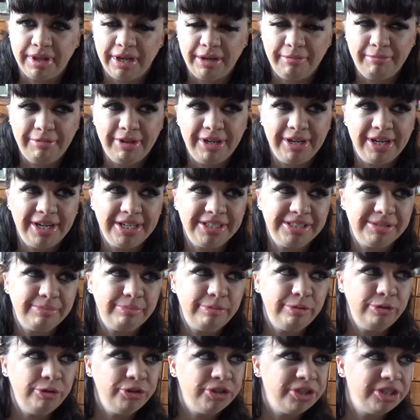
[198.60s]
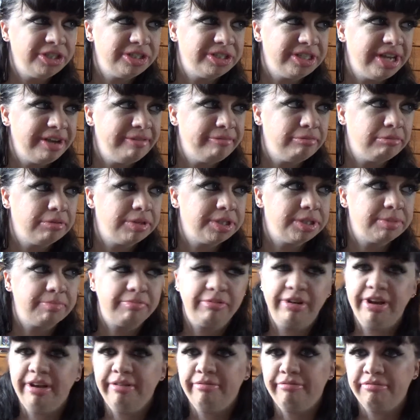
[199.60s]
I mean, I suppose it's everyone's
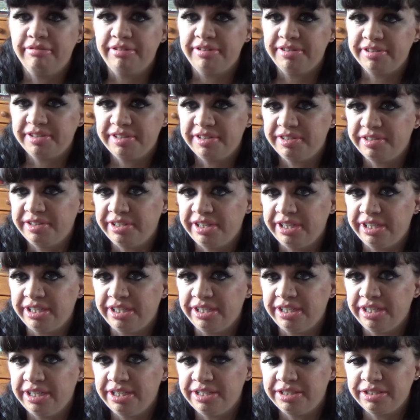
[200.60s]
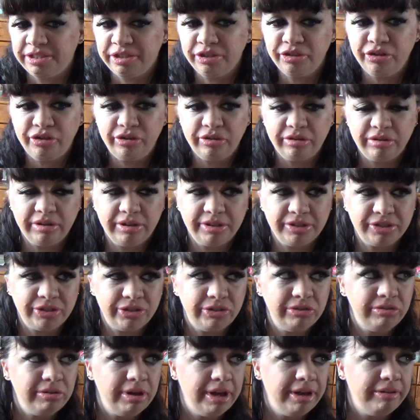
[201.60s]
preference, isn't it? It's not going to
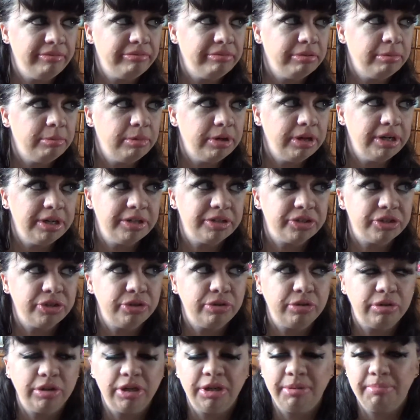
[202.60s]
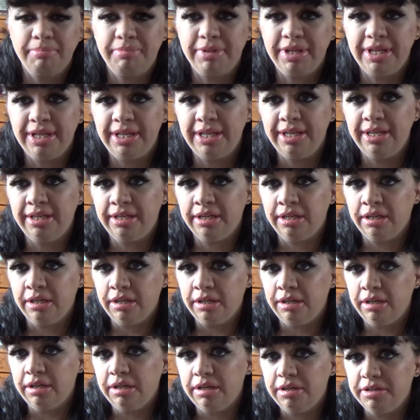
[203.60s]
suit everyone. It's not going to be
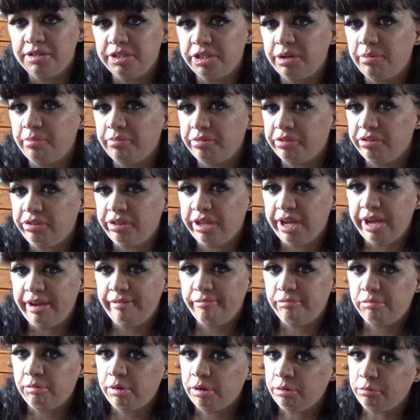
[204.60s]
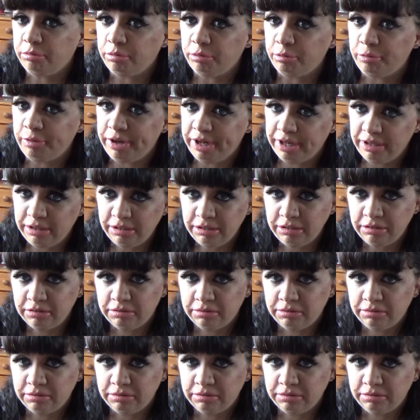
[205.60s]
something that everyone will wear.